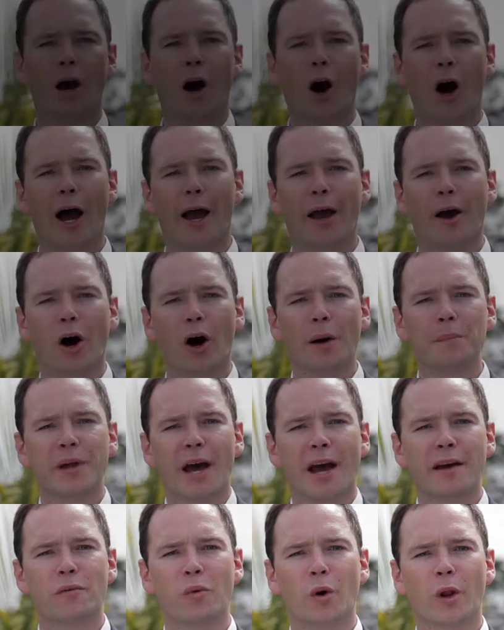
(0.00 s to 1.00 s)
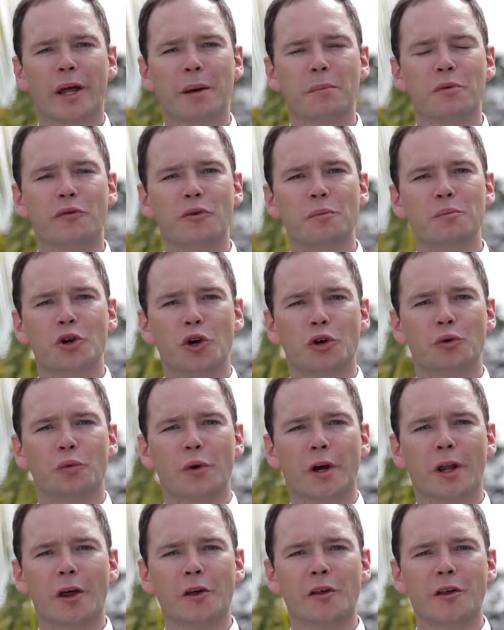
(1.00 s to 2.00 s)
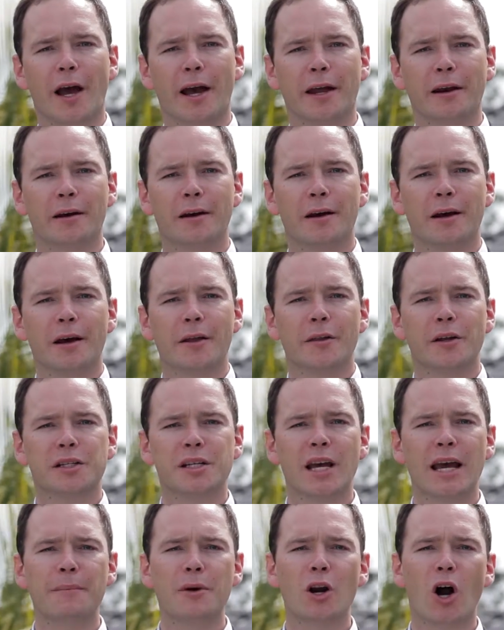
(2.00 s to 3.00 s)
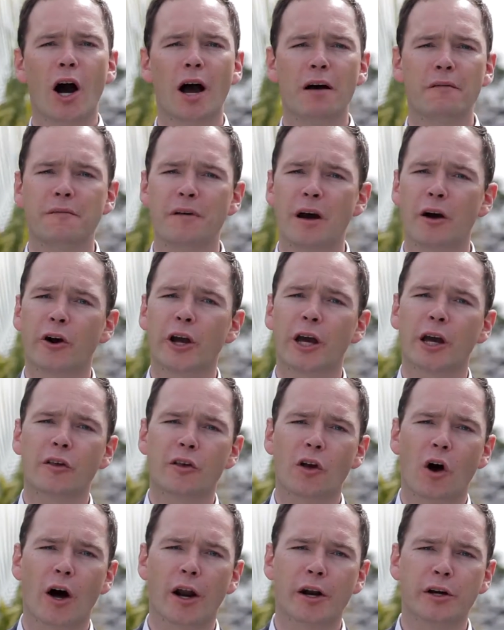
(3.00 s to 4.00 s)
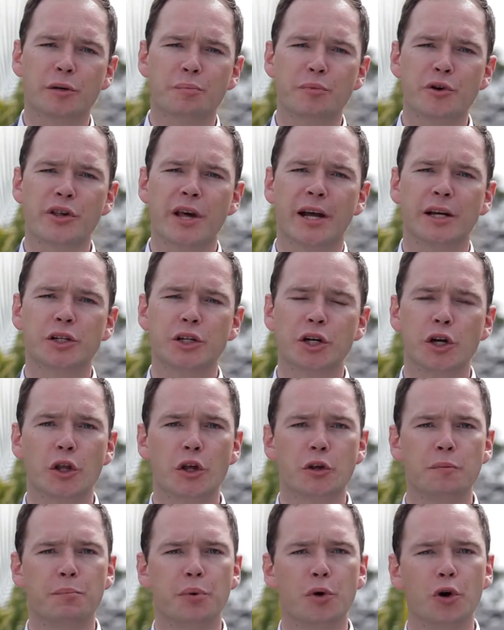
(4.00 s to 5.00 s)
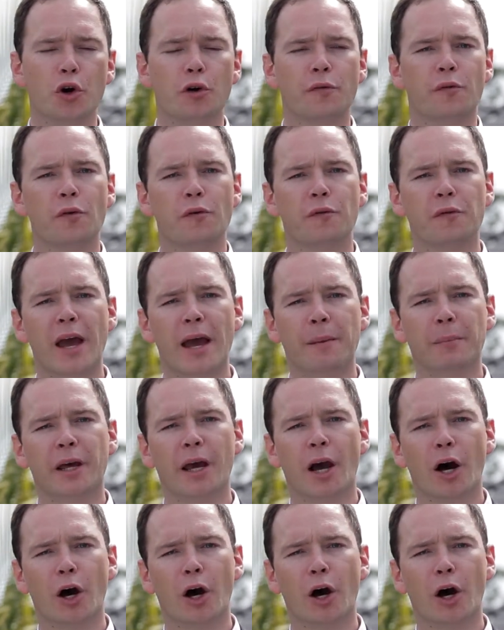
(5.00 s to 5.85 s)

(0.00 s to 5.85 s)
Hi, I'm Dave Williams from Newton Real Estate. The team and I are very excited to present to you this beautiful family